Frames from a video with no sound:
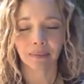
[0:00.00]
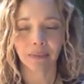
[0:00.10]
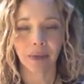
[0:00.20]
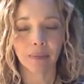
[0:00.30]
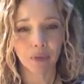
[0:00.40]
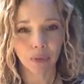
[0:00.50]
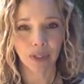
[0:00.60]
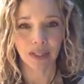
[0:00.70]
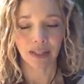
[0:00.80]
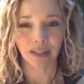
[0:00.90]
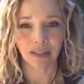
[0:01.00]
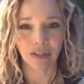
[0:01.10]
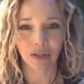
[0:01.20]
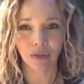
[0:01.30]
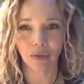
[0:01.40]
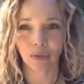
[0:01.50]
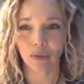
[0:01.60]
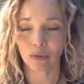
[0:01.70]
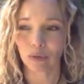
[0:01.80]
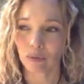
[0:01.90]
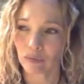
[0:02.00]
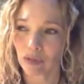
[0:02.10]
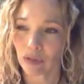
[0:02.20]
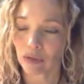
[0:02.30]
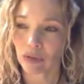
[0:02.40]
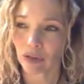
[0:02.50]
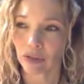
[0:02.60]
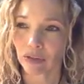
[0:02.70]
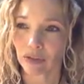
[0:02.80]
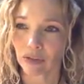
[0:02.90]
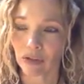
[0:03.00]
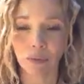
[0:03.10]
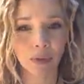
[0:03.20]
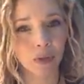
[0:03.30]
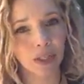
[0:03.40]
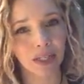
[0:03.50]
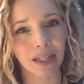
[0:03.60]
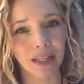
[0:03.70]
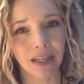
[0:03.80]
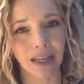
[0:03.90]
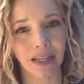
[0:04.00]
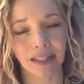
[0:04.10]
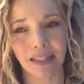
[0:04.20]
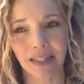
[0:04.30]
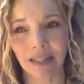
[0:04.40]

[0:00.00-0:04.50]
a beauty to their community. And